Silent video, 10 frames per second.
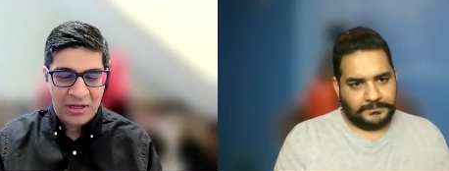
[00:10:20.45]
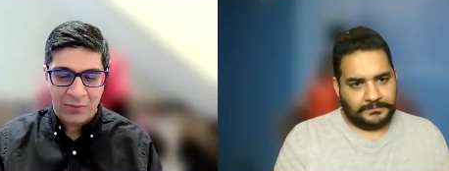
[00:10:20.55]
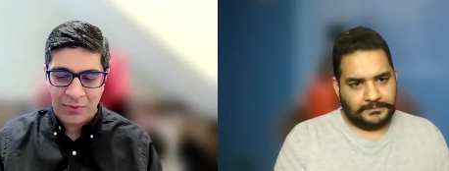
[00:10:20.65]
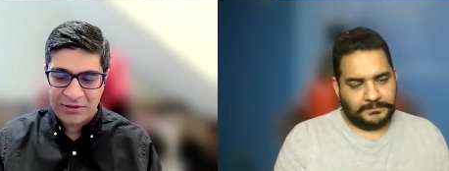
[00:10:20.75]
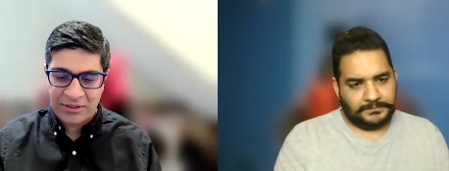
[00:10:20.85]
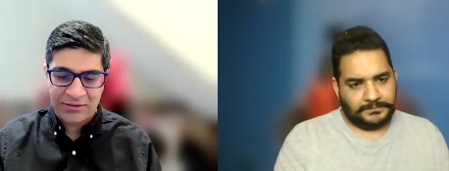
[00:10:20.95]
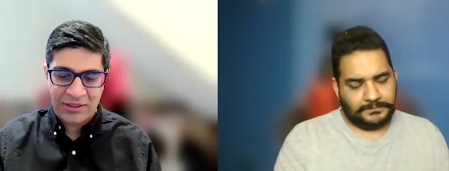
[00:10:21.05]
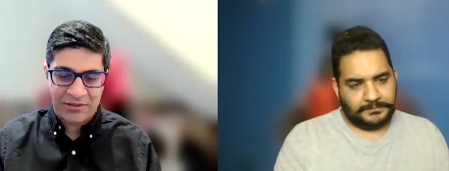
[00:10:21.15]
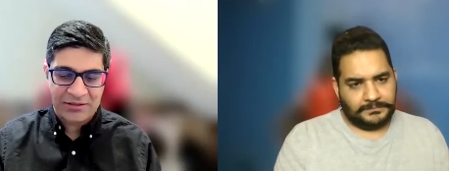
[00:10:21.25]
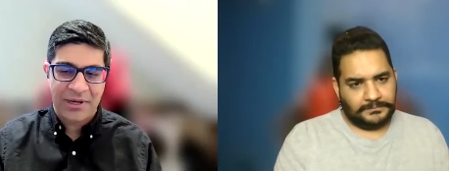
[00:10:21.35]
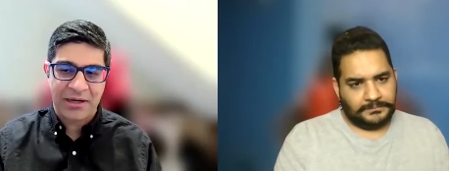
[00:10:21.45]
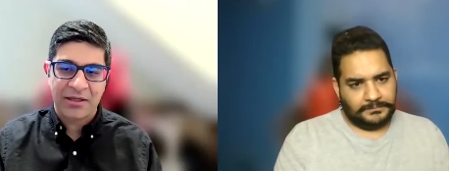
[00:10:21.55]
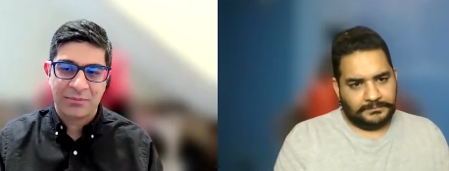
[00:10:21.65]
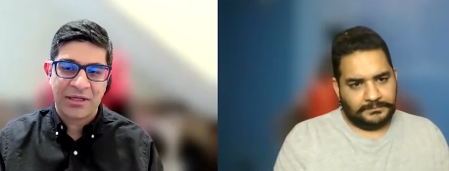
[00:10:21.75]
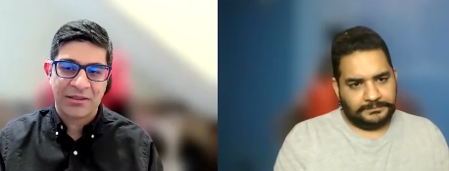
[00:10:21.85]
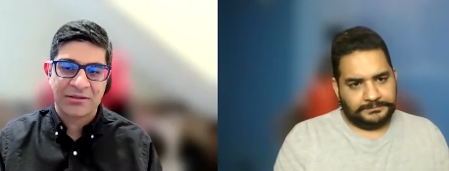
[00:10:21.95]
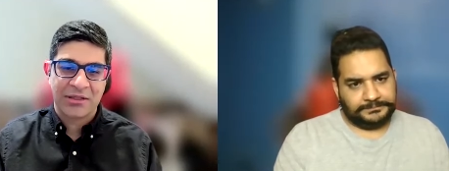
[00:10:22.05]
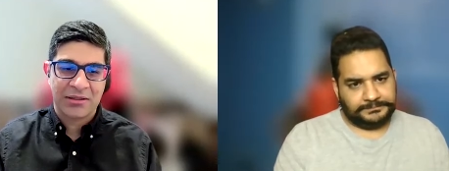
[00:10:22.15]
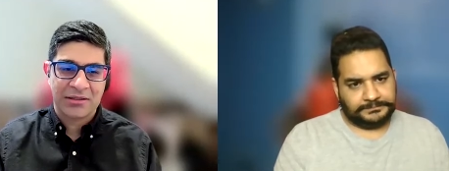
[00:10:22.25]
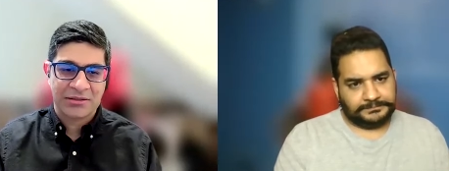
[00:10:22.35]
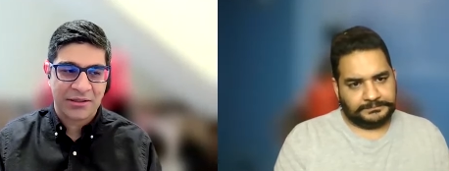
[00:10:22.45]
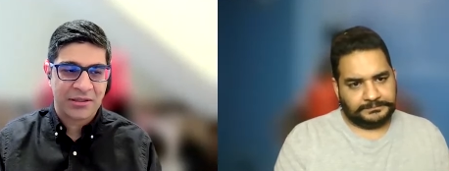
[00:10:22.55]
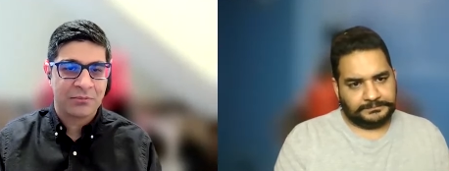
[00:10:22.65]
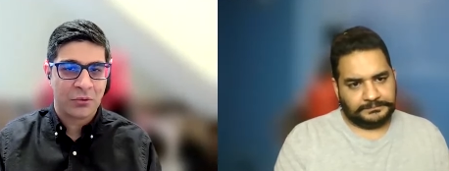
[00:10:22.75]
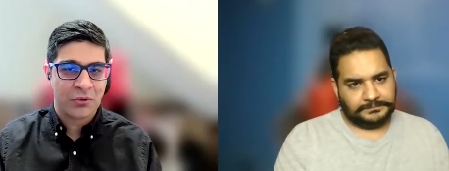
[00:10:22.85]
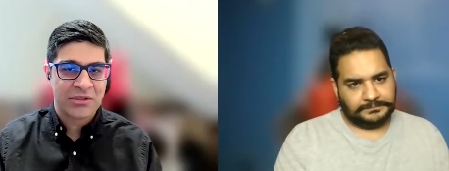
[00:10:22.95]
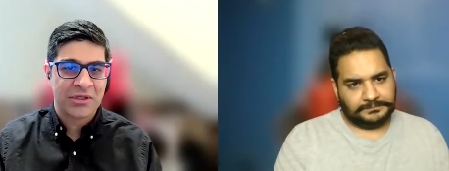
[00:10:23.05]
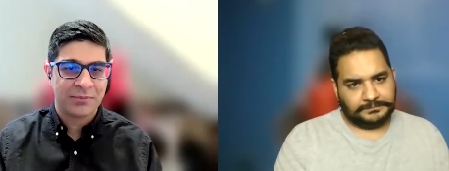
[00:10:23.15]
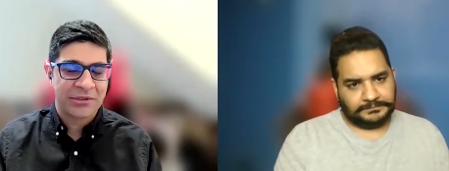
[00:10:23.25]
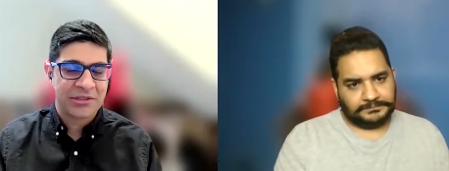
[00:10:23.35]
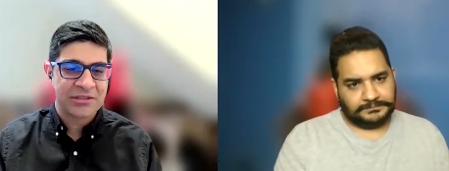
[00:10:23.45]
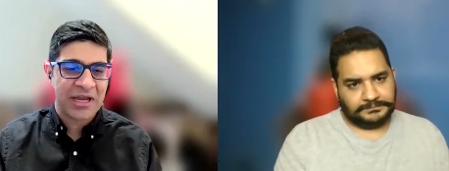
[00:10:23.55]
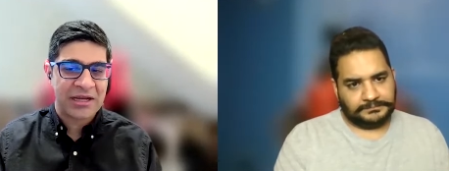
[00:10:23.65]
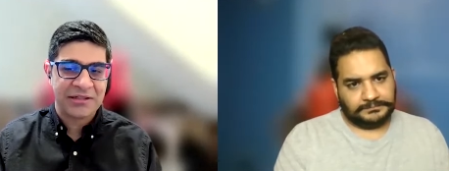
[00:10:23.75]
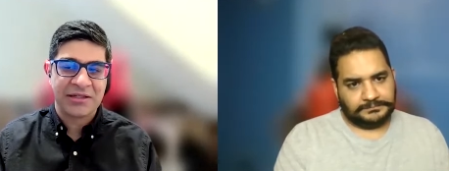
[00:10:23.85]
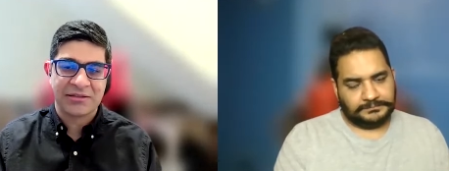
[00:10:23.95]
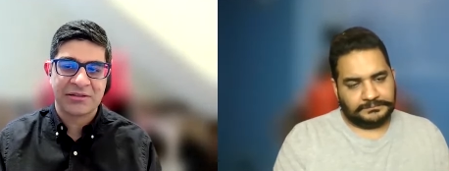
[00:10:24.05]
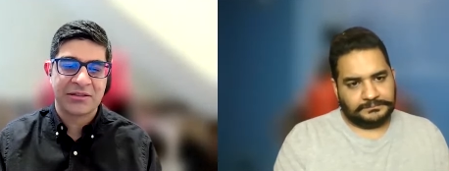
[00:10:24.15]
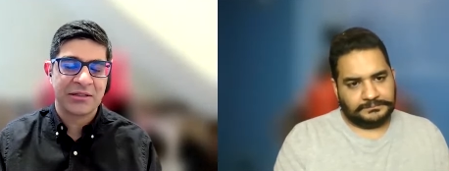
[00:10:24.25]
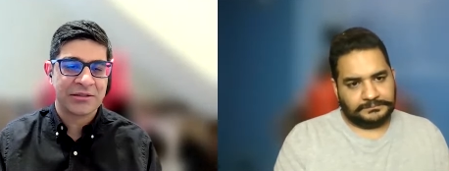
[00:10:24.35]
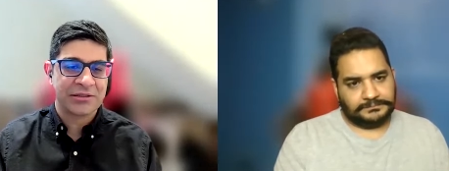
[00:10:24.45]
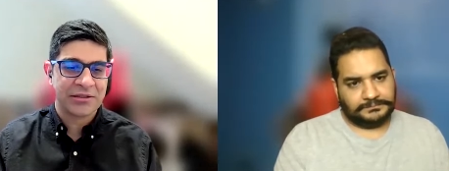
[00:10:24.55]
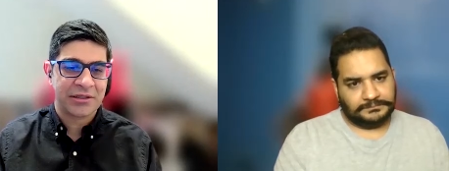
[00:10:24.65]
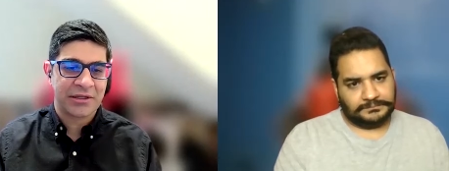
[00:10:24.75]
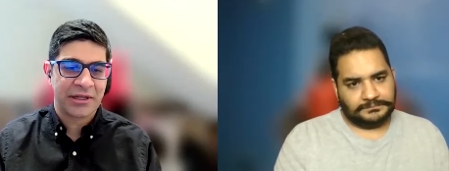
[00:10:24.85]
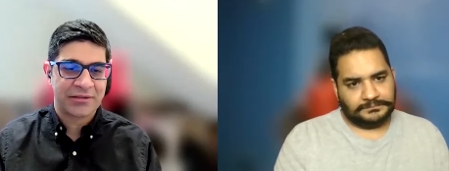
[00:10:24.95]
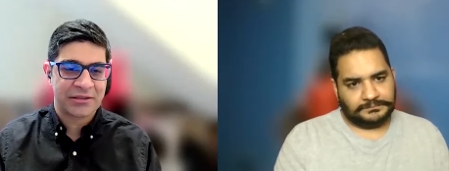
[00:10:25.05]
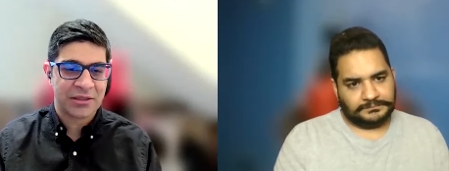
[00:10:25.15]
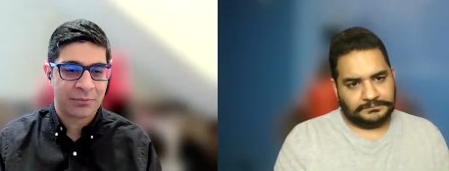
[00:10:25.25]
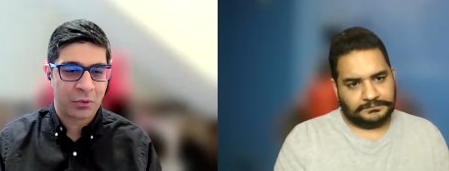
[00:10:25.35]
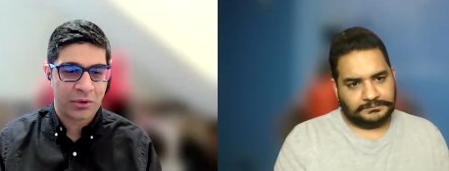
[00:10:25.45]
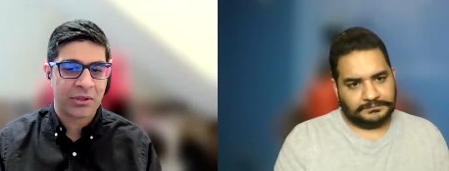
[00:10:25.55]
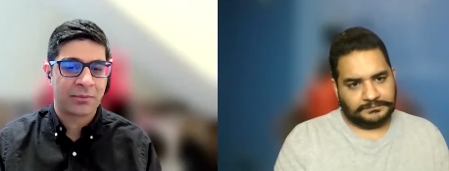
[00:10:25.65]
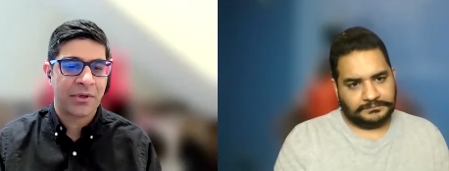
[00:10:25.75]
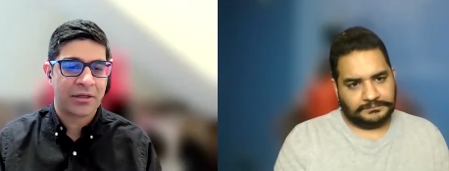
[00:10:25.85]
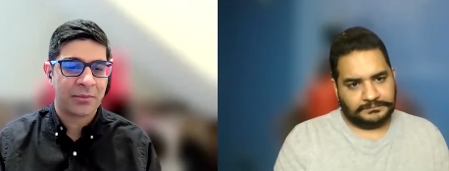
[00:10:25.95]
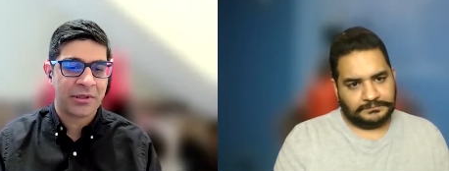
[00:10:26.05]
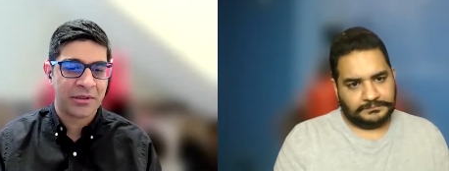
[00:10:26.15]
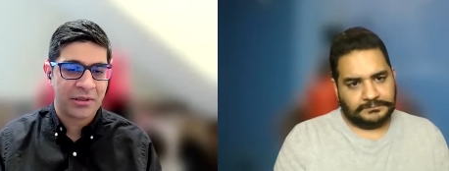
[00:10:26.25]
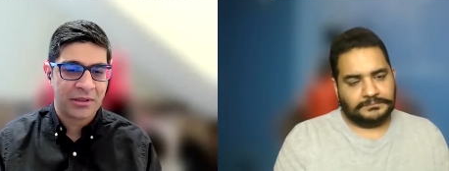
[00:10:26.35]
Speaker 1: One thing that is bad in Pakistan is that in most companies, IT is still considered as a support department,